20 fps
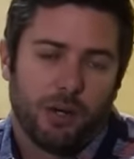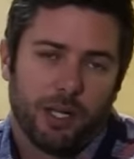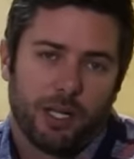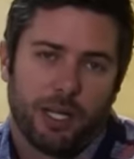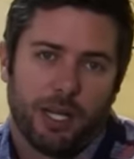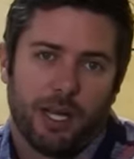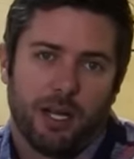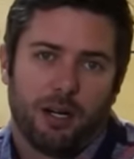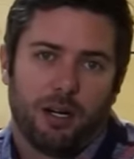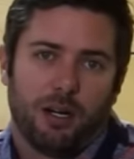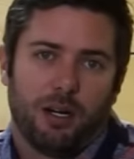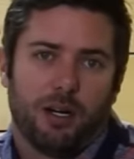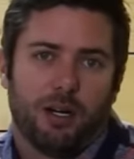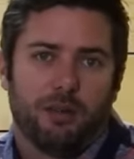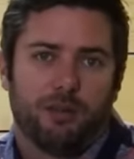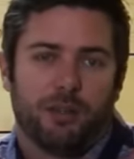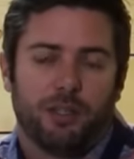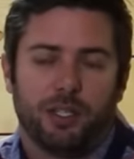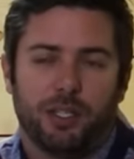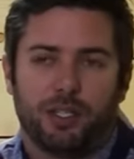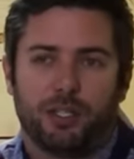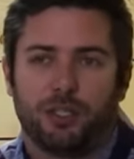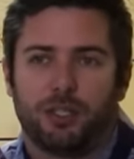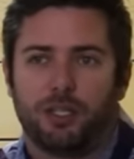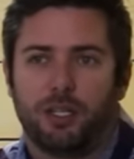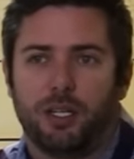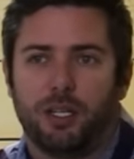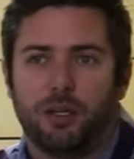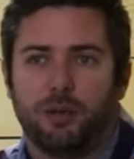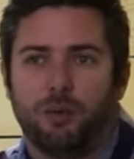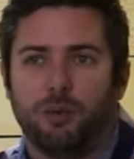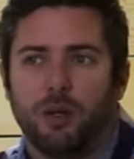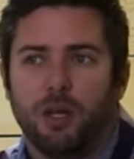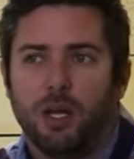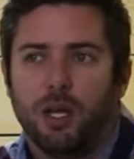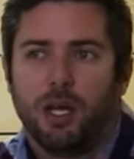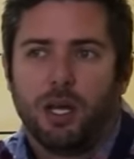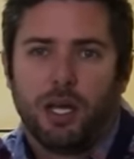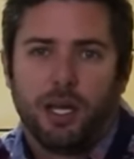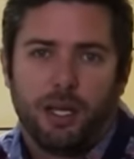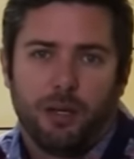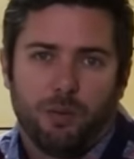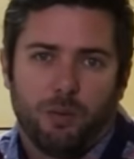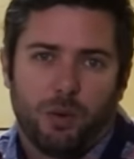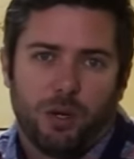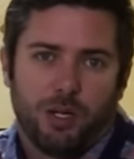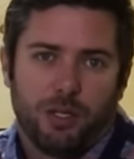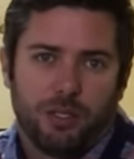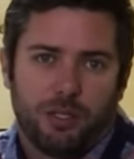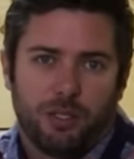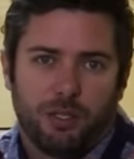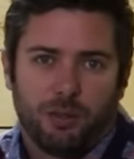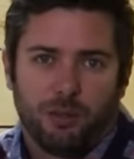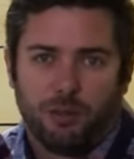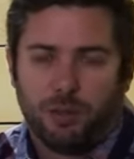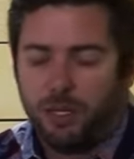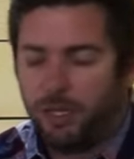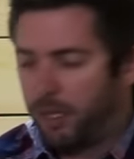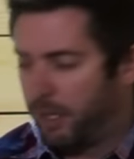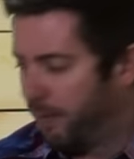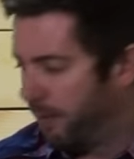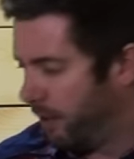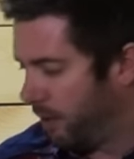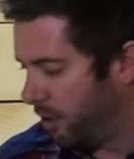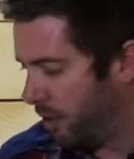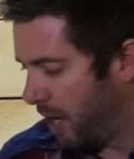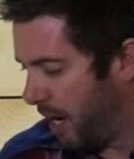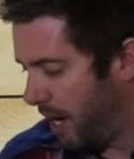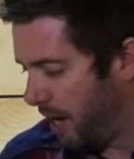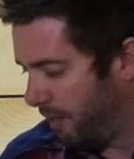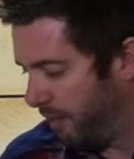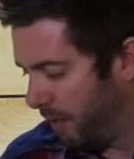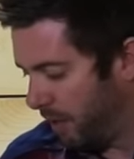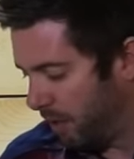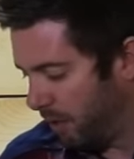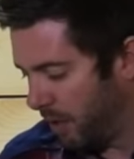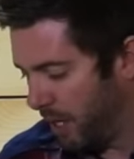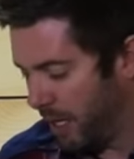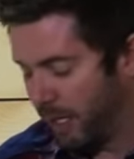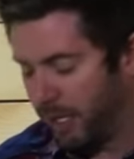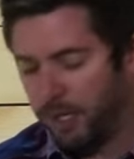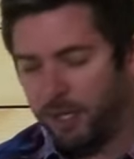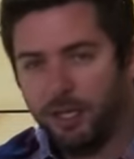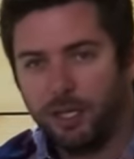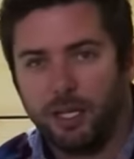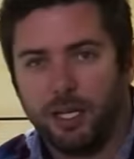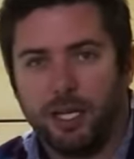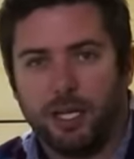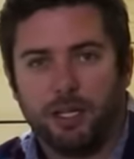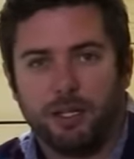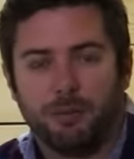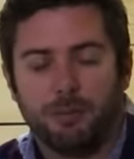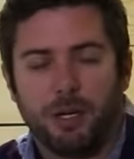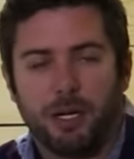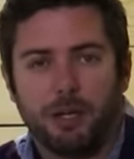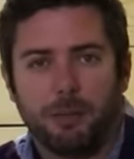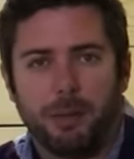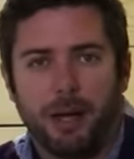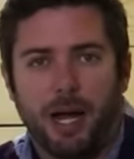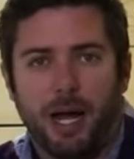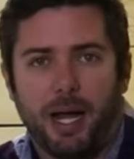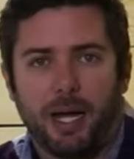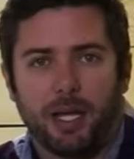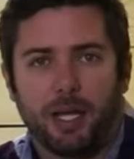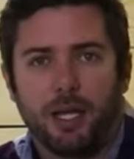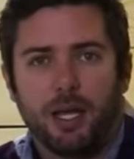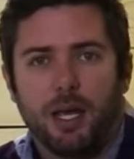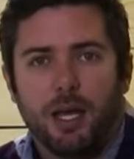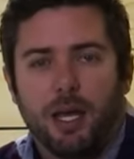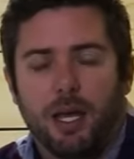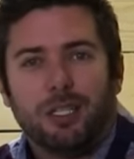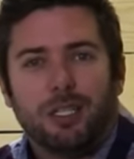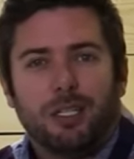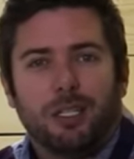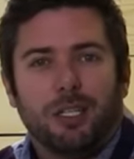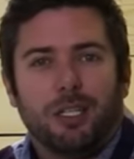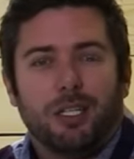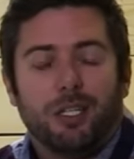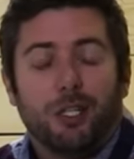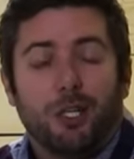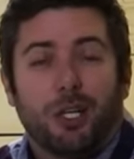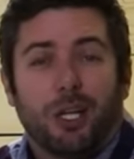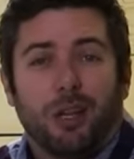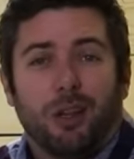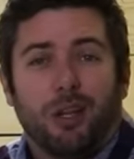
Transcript: it can't hurt if you're interested in one to give it a try. If you don't like it, you can get your money back. You can